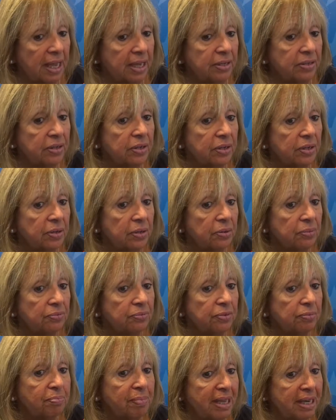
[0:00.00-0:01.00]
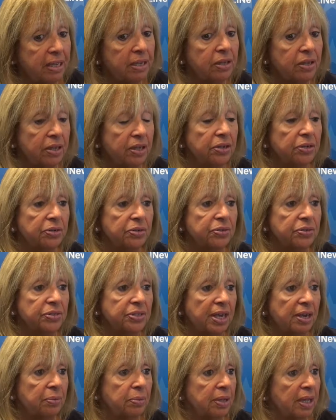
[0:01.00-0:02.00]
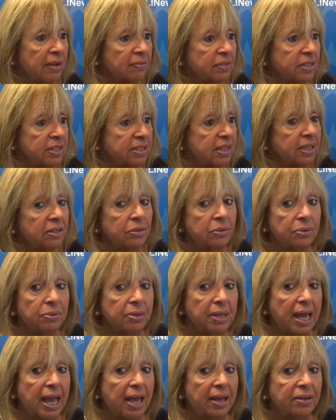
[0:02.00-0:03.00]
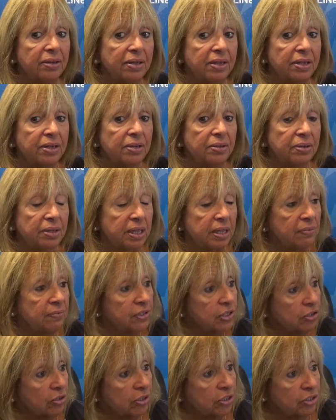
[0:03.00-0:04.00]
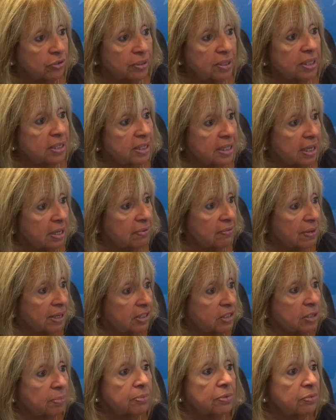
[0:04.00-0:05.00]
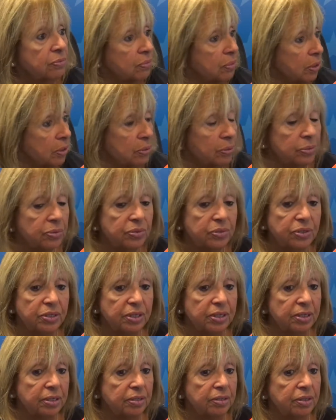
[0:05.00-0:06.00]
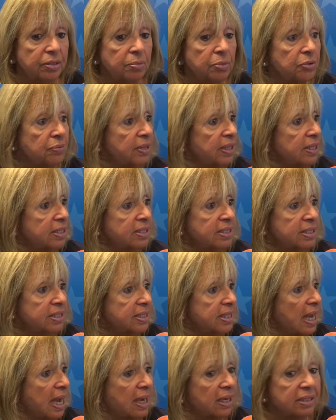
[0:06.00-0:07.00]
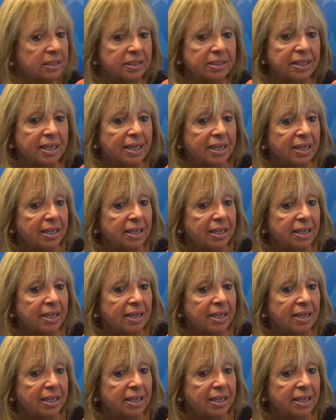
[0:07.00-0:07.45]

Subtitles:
And for many years, I will have to tell you that the infrastructure in the town of Islip, the roads, the marinas, the docks,